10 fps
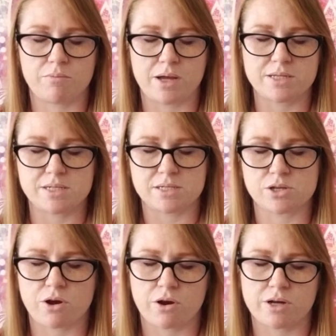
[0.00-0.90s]
Pisces'
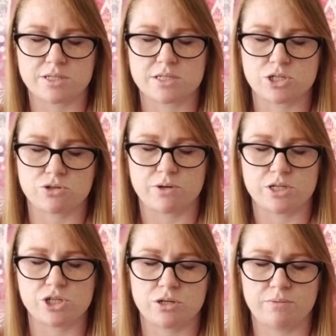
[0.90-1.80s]
current
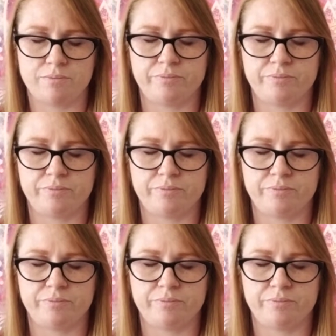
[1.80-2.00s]
situation.